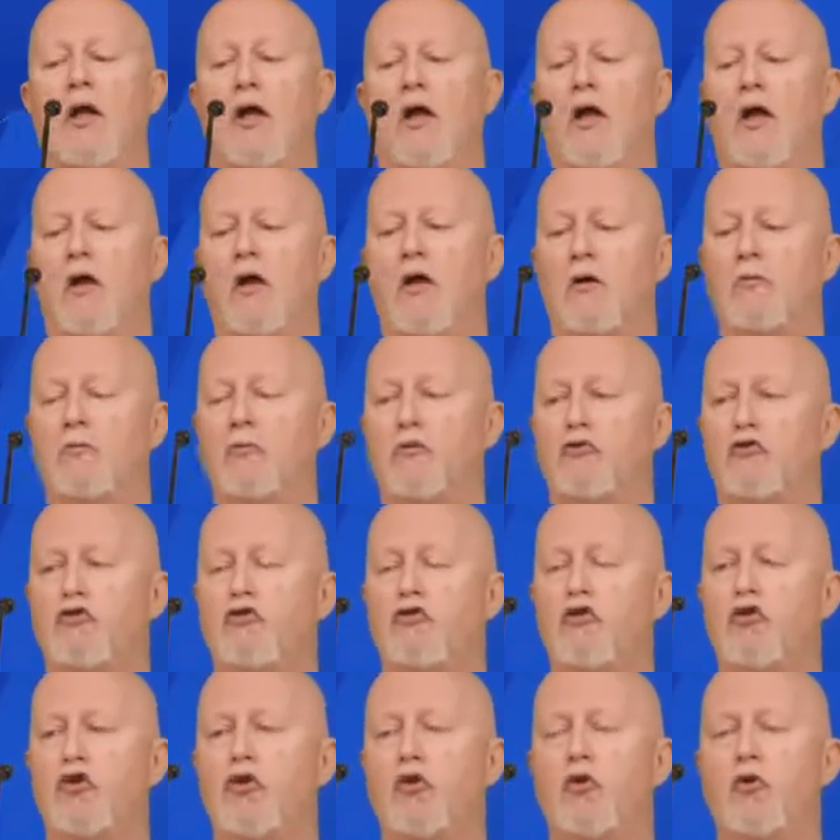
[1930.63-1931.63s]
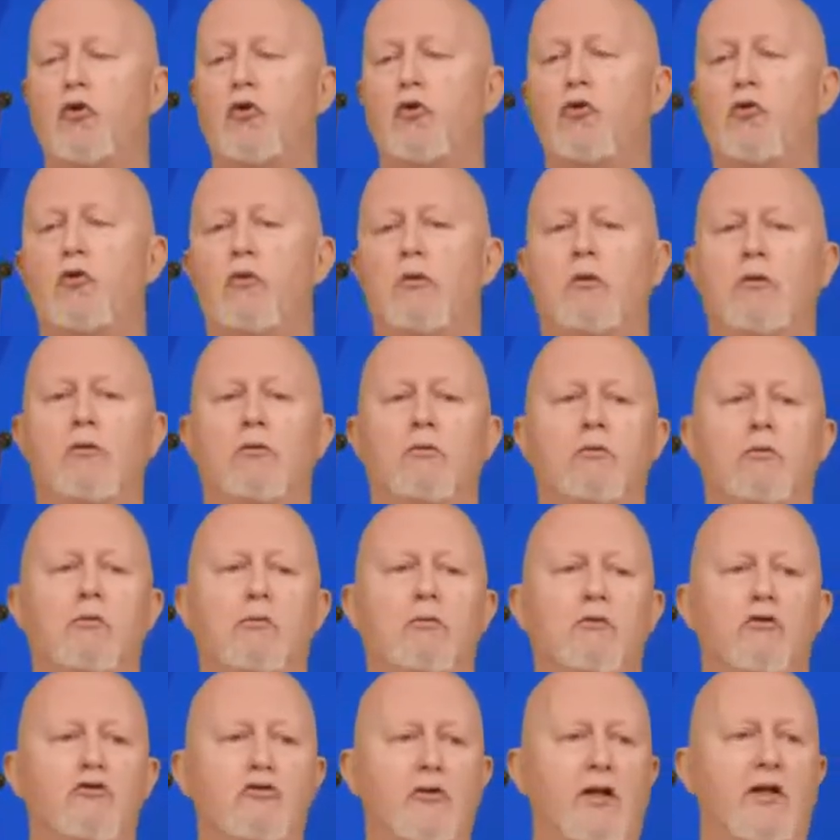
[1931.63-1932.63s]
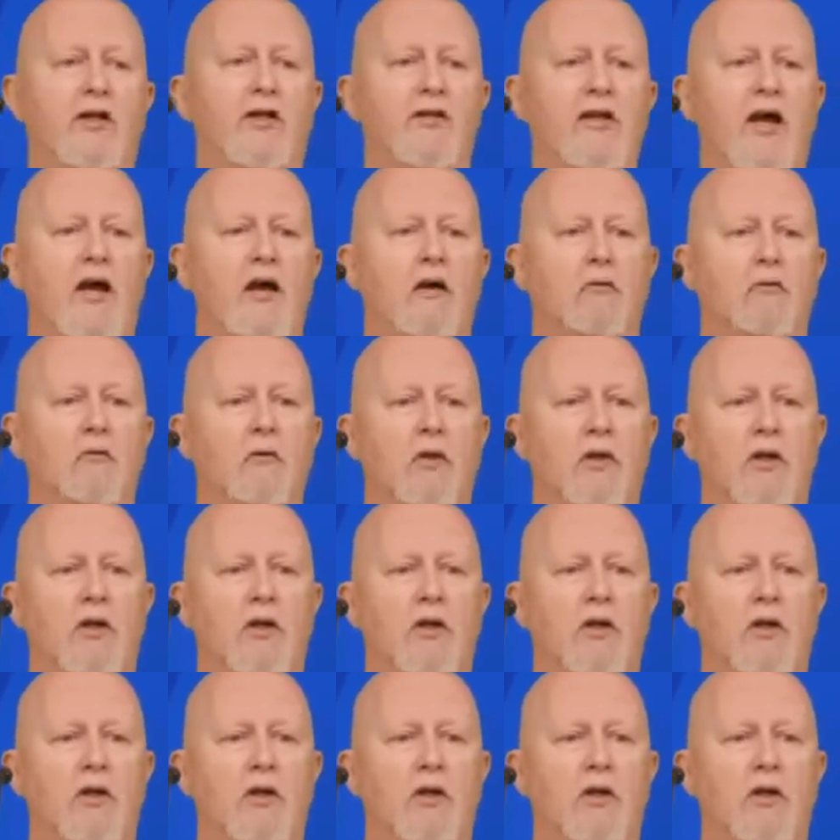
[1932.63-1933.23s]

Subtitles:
to drilling down.